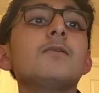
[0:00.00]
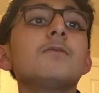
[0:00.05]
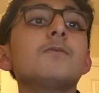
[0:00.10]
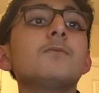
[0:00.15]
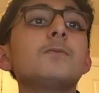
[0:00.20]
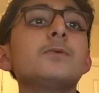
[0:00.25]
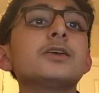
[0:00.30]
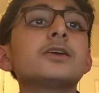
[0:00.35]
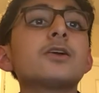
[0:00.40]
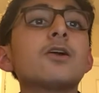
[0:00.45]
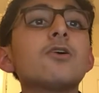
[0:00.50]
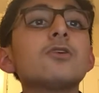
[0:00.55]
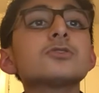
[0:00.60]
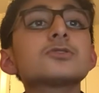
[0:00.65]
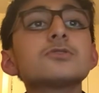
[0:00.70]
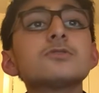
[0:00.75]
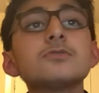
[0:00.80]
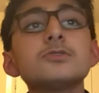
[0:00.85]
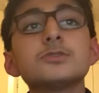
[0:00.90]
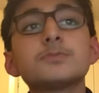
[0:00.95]
We can
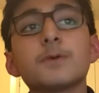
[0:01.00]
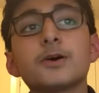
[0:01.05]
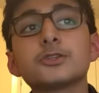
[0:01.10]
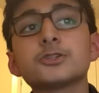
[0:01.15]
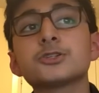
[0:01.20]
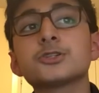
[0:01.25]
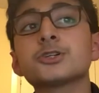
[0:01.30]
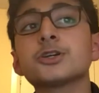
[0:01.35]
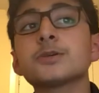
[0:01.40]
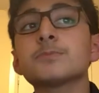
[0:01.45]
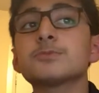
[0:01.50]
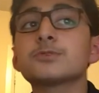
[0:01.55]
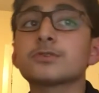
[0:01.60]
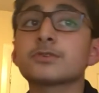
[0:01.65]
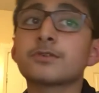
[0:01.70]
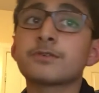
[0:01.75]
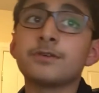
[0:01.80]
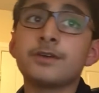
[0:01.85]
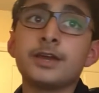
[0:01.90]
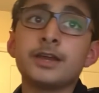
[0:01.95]
also do sponsorships with
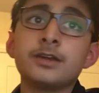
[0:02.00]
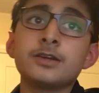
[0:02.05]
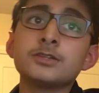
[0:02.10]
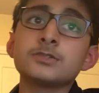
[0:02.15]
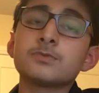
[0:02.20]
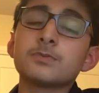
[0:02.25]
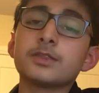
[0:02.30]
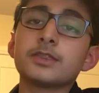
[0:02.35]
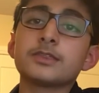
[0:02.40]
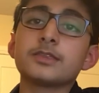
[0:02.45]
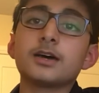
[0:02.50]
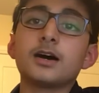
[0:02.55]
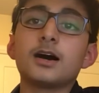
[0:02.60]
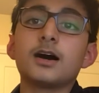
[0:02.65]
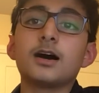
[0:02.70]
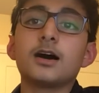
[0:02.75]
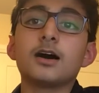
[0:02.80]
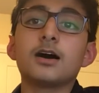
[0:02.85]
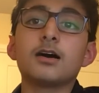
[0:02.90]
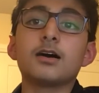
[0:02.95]
creators with
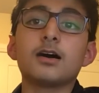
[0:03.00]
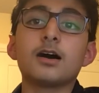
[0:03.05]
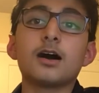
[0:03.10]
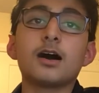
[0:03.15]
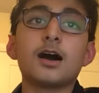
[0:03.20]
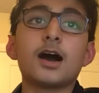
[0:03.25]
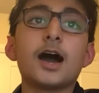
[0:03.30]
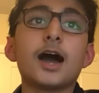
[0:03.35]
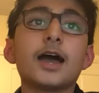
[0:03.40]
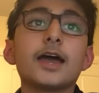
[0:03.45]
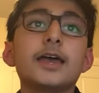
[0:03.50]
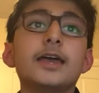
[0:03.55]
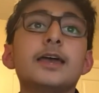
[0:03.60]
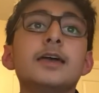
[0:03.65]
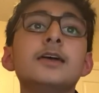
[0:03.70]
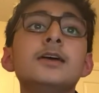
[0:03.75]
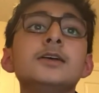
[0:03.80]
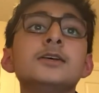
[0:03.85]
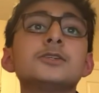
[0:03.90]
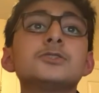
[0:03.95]
high
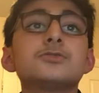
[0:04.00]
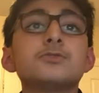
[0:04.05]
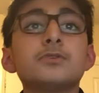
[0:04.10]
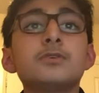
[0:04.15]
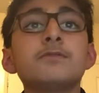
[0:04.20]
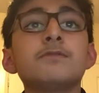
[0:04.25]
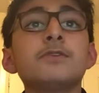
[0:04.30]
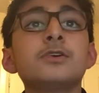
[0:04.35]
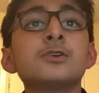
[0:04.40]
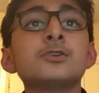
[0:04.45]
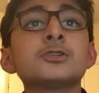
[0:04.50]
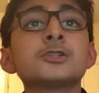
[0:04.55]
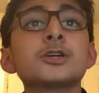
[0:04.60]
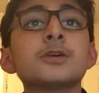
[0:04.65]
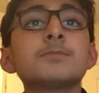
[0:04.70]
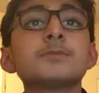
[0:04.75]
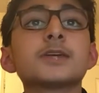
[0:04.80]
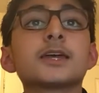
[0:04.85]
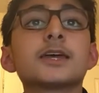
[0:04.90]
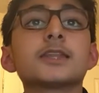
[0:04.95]
student
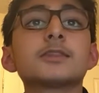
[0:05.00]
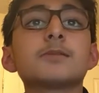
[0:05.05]
viewership to get the